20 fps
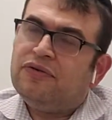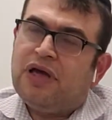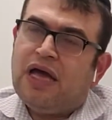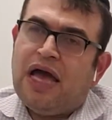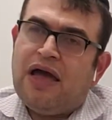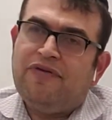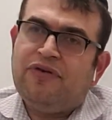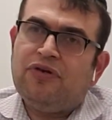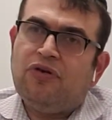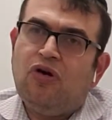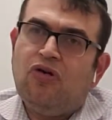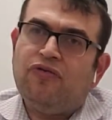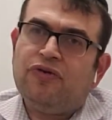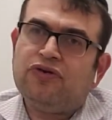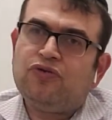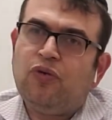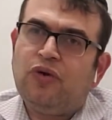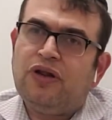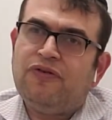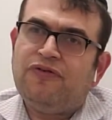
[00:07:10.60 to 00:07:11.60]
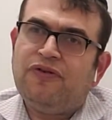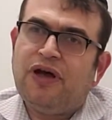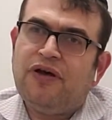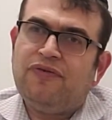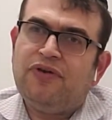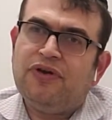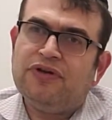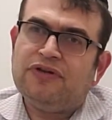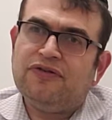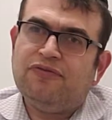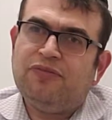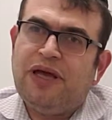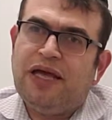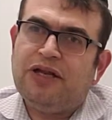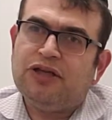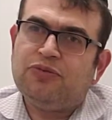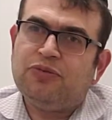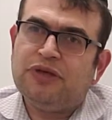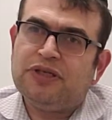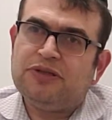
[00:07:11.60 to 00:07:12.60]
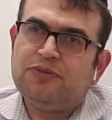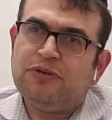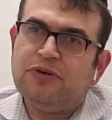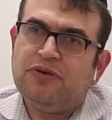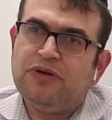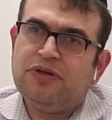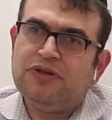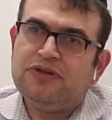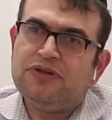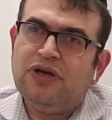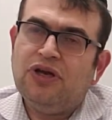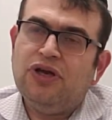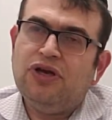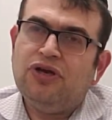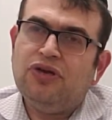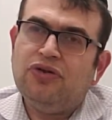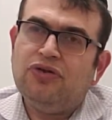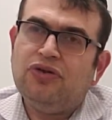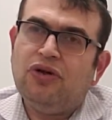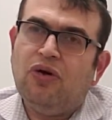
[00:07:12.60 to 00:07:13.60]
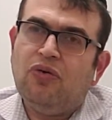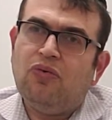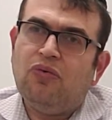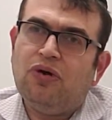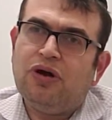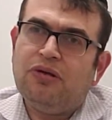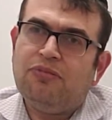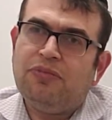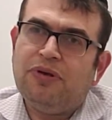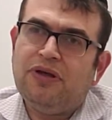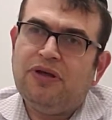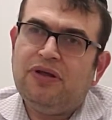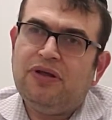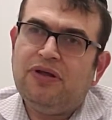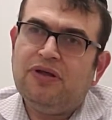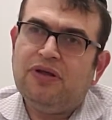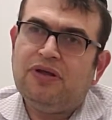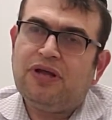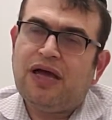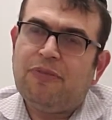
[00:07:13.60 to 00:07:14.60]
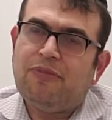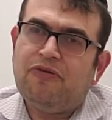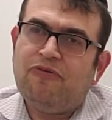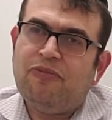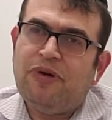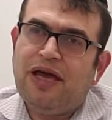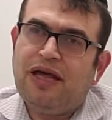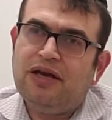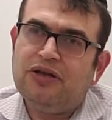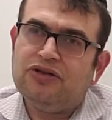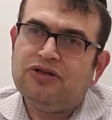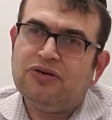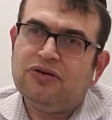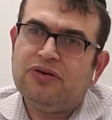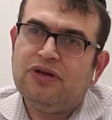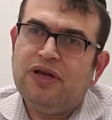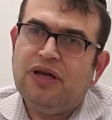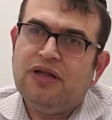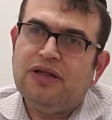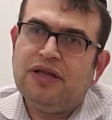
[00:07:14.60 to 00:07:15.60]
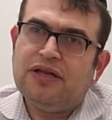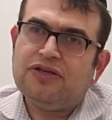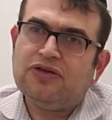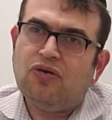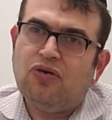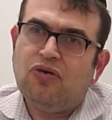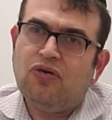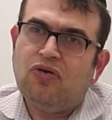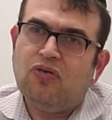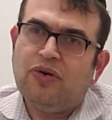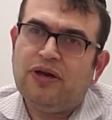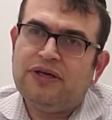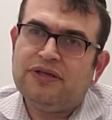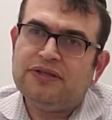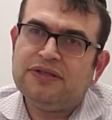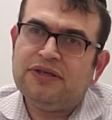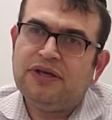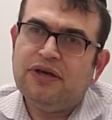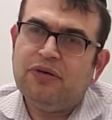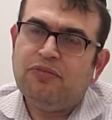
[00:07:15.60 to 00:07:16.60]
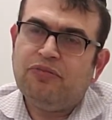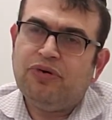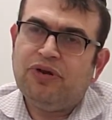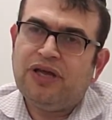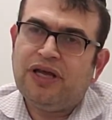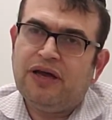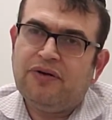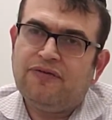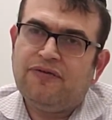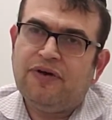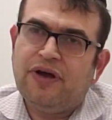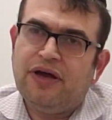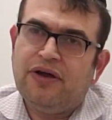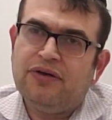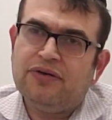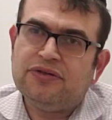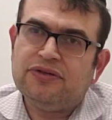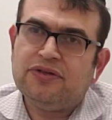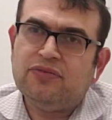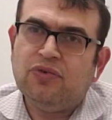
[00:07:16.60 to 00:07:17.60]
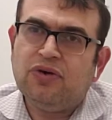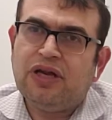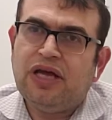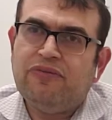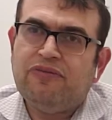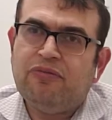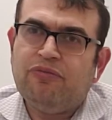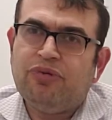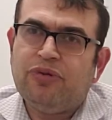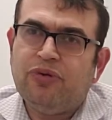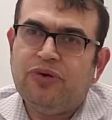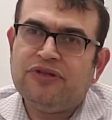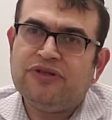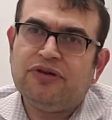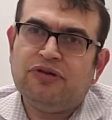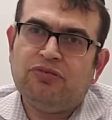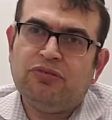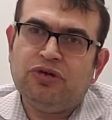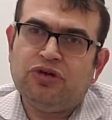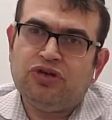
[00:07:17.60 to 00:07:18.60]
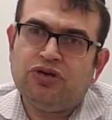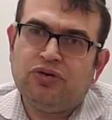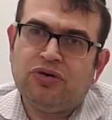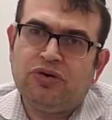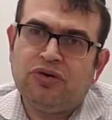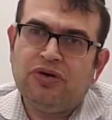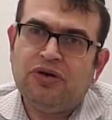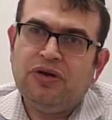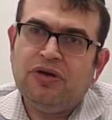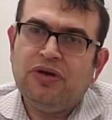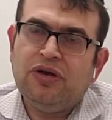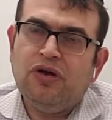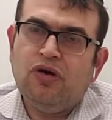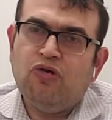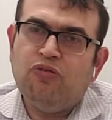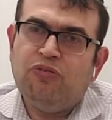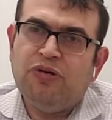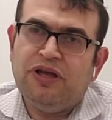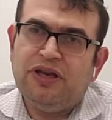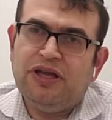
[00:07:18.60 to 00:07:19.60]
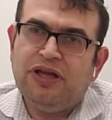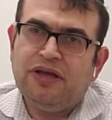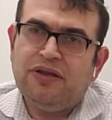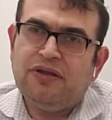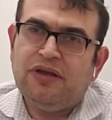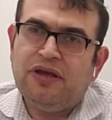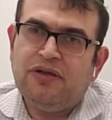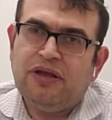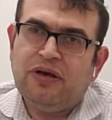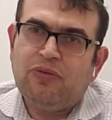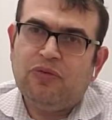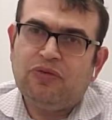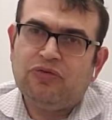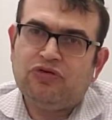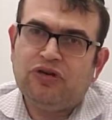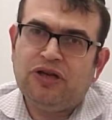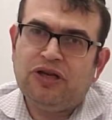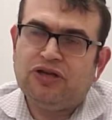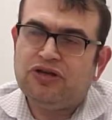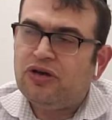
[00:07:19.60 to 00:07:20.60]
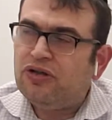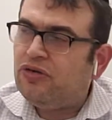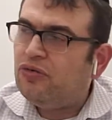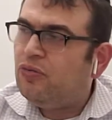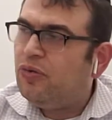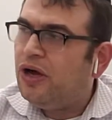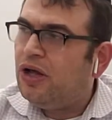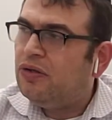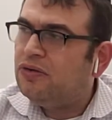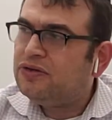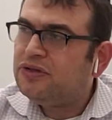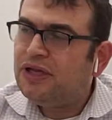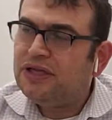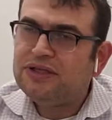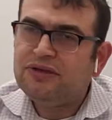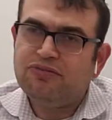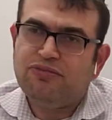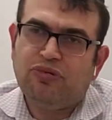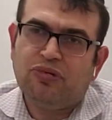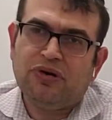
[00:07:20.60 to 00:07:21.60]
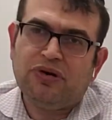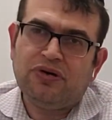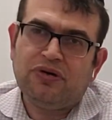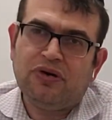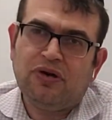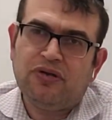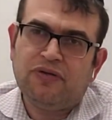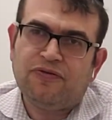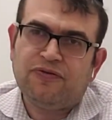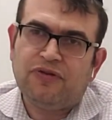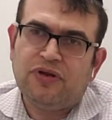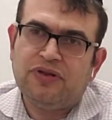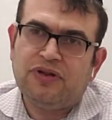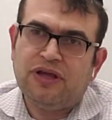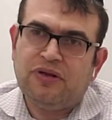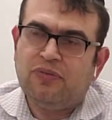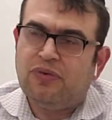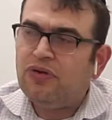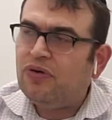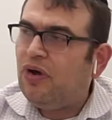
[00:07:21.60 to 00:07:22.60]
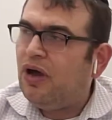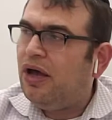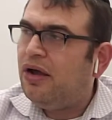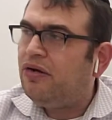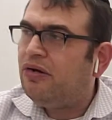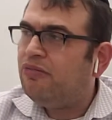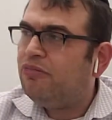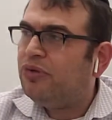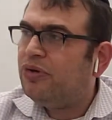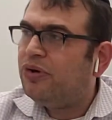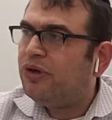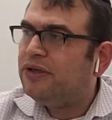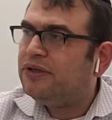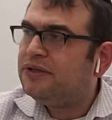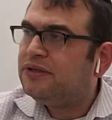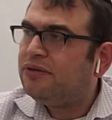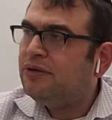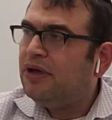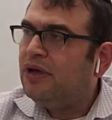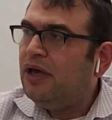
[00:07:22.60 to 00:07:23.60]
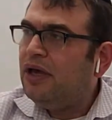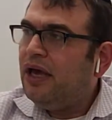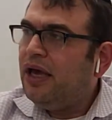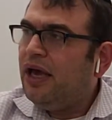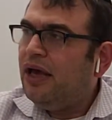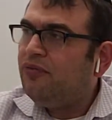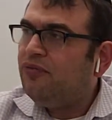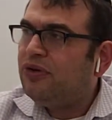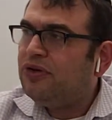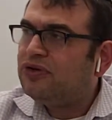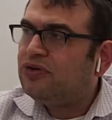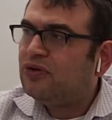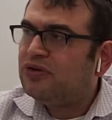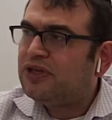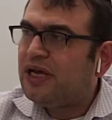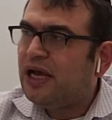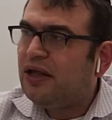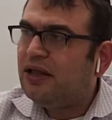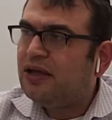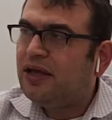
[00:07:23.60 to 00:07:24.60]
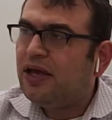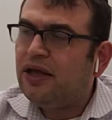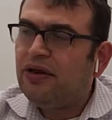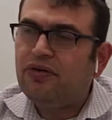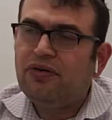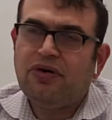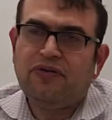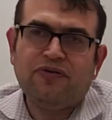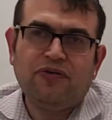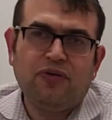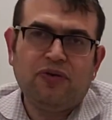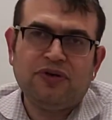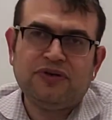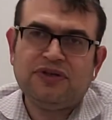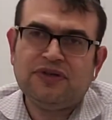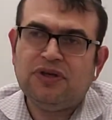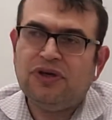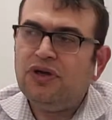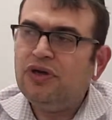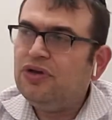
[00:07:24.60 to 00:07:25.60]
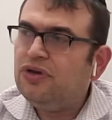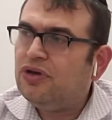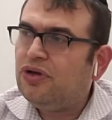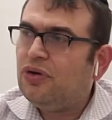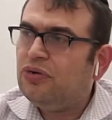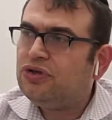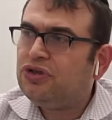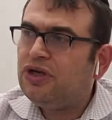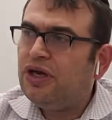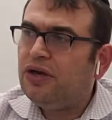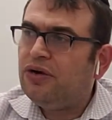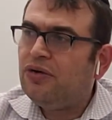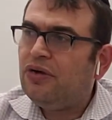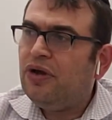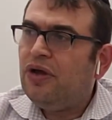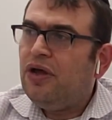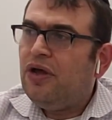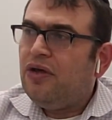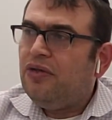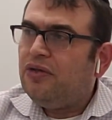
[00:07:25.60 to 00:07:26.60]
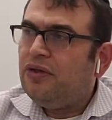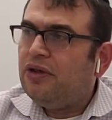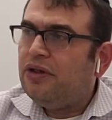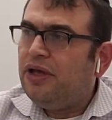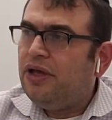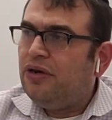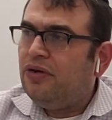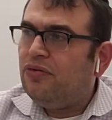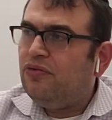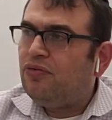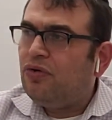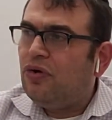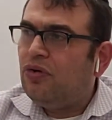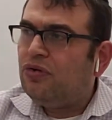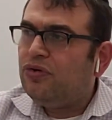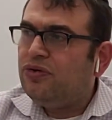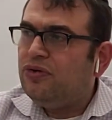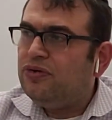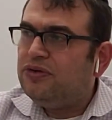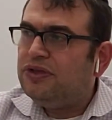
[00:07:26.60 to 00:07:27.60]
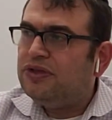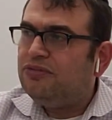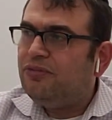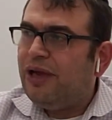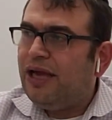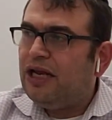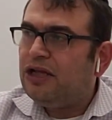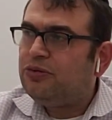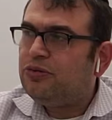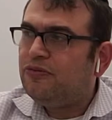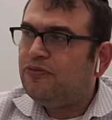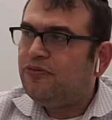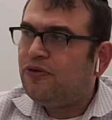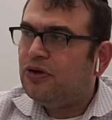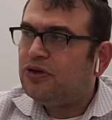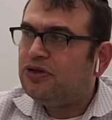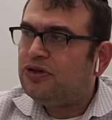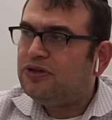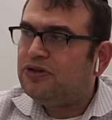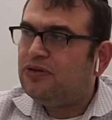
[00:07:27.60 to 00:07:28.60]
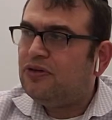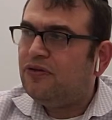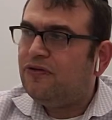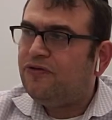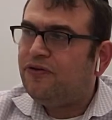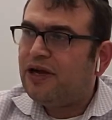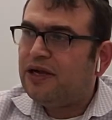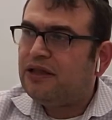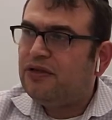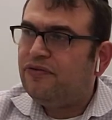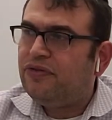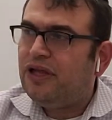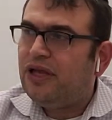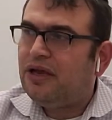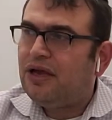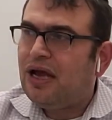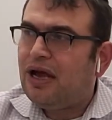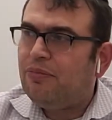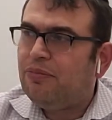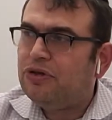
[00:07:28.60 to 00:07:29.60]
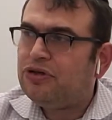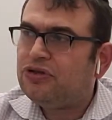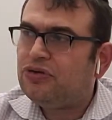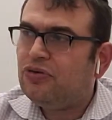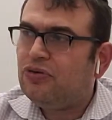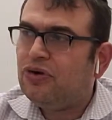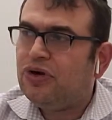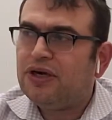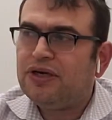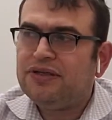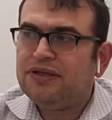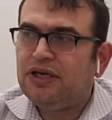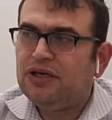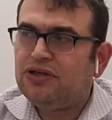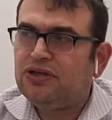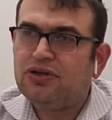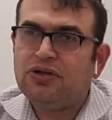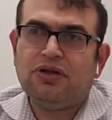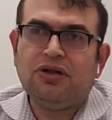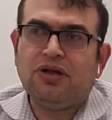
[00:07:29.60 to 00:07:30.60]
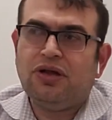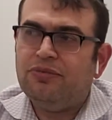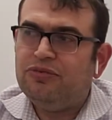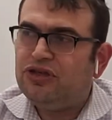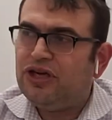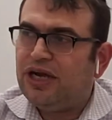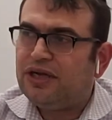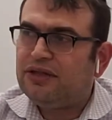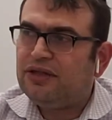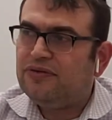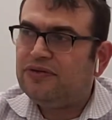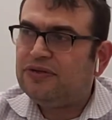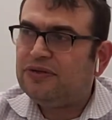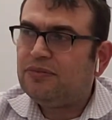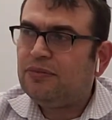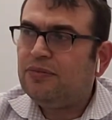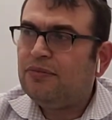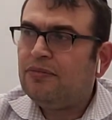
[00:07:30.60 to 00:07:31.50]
having over 25 years of management experience, you don't want to be the type of manager that is always putting out fires. You want to have employees that are mature, obedient, and that will treat each other well. So that's important on the front end when you hire employees. And resource allocator, and of course, negotiator. The leader role uses management functions to effectively accomplish organizational objectives.